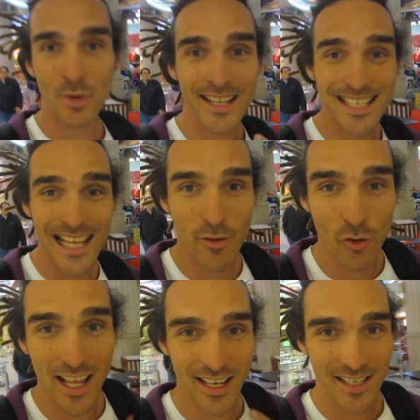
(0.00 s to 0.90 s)
Me and Steve are
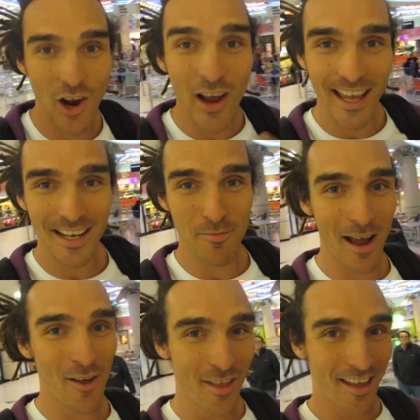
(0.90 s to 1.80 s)
really excited
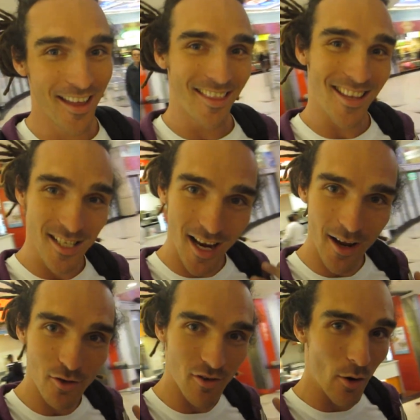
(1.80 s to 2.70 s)
about the
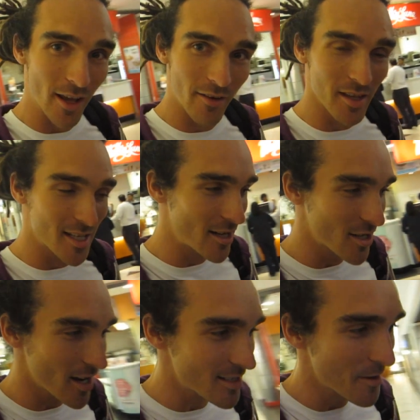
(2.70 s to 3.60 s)
sales rolling in with the
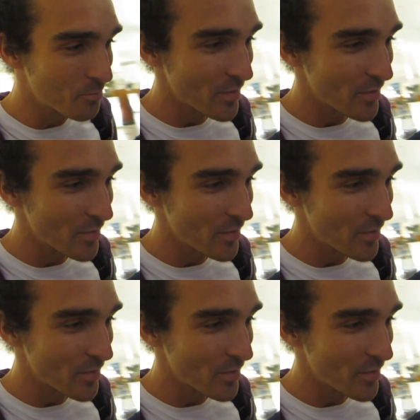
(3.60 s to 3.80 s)
t-shirts.